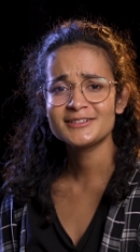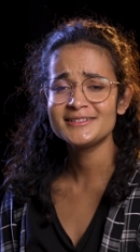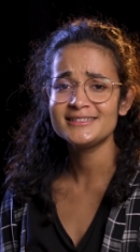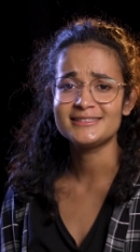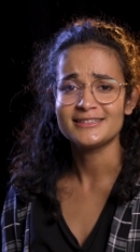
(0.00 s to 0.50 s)

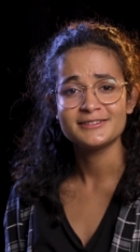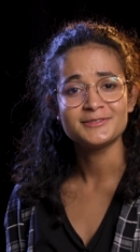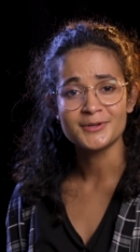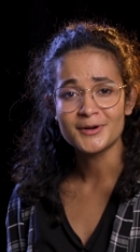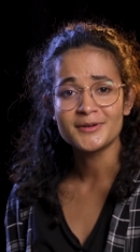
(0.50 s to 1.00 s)
actually
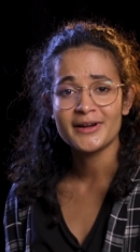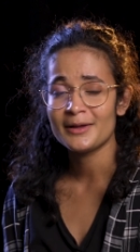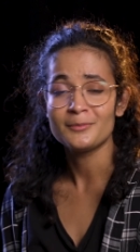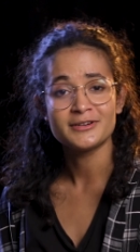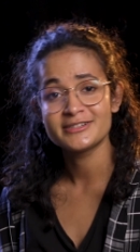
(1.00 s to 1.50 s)
didn't know
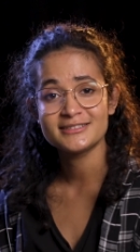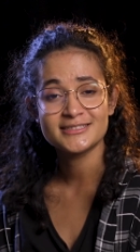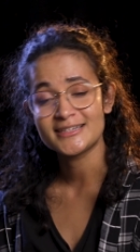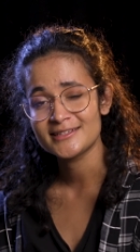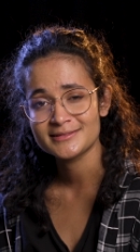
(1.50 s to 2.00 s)
I wanted to
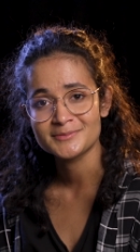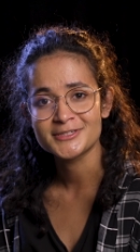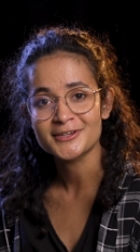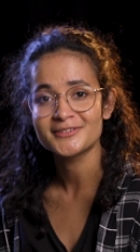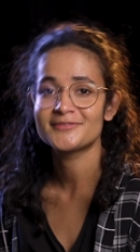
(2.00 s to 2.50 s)
study
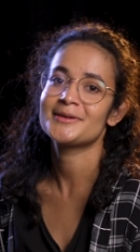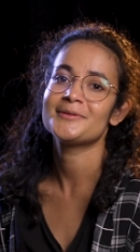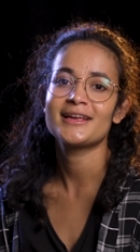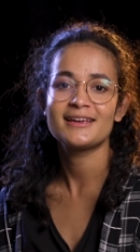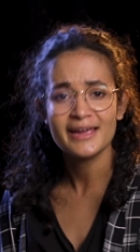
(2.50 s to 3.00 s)
cinematography
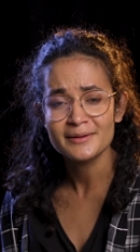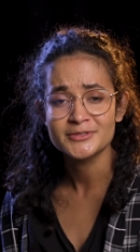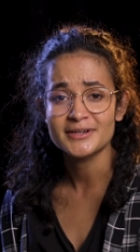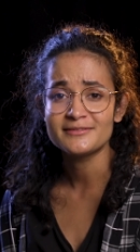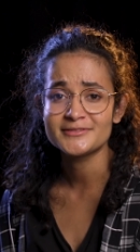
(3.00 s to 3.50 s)
when I came
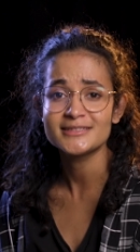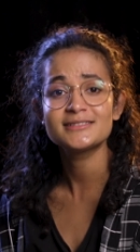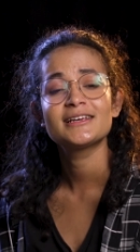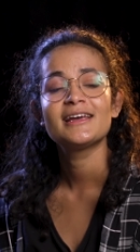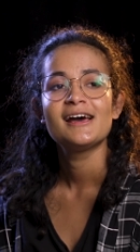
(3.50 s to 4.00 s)
to
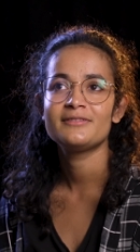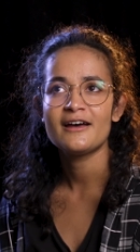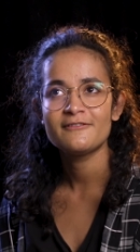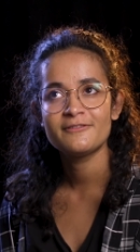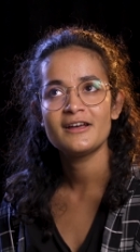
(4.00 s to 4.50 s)
AFTRS.
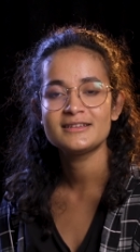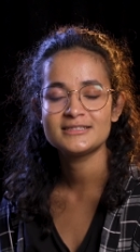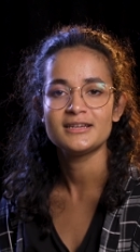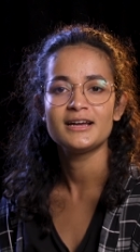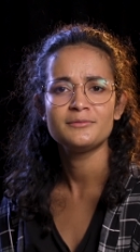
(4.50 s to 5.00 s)
That first
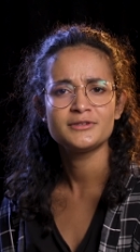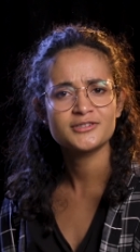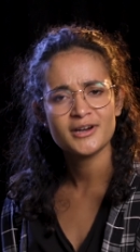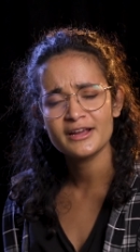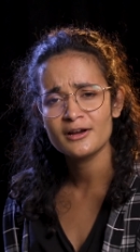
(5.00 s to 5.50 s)
year, I was
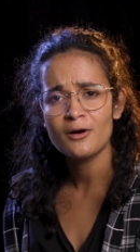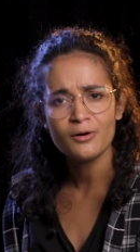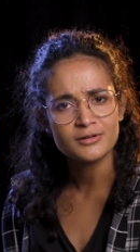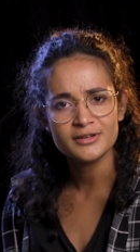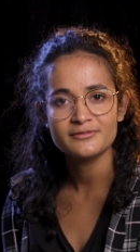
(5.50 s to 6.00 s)
trying a
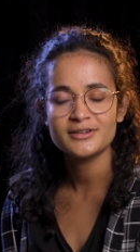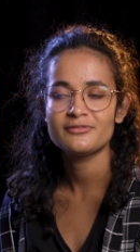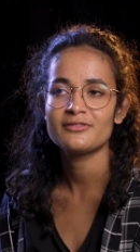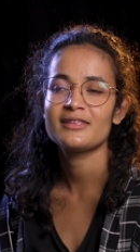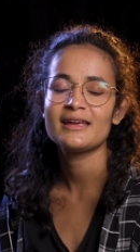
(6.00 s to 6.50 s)
whole lot of
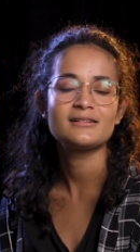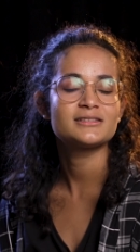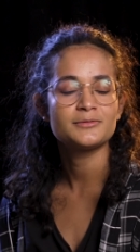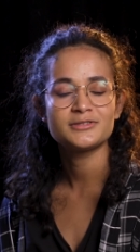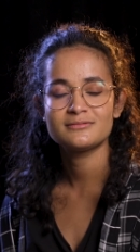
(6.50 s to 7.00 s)
different things.
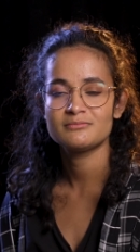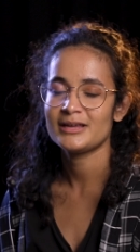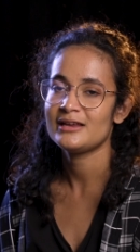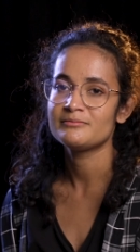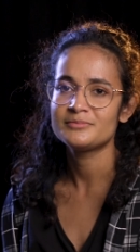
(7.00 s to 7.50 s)
I was in